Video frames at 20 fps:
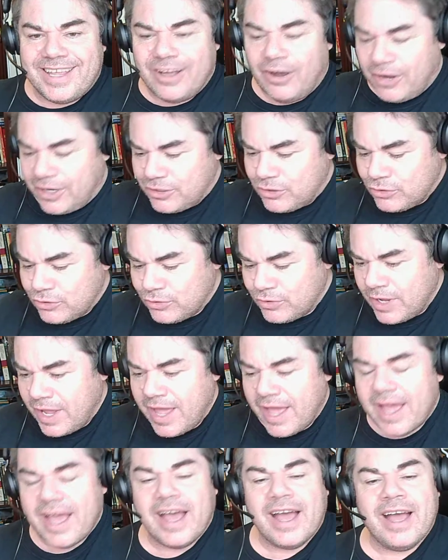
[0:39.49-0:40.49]
I do,
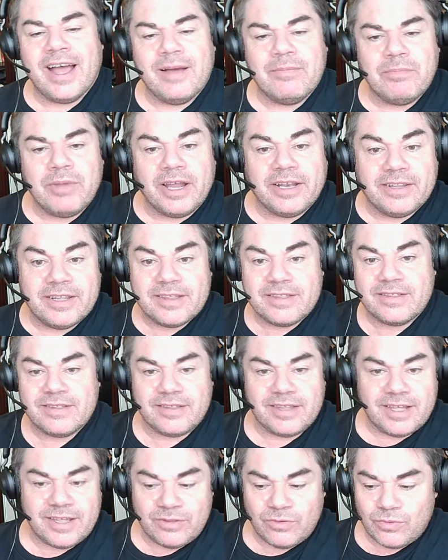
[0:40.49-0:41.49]
but this
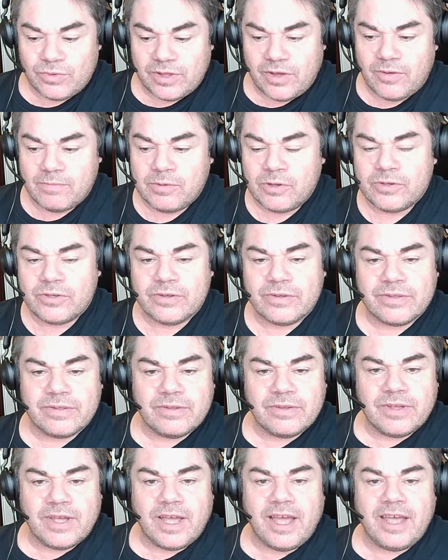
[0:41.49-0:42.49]
is also a
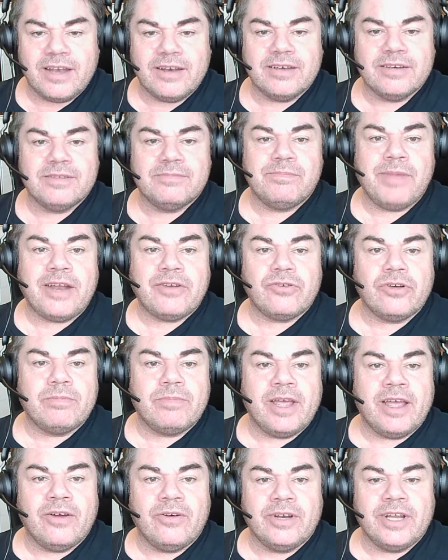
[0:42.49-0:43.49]
Bluetooth and
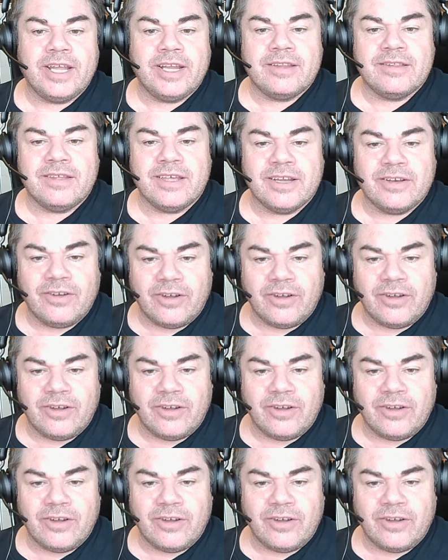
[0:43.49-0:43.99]
battery-powered headset.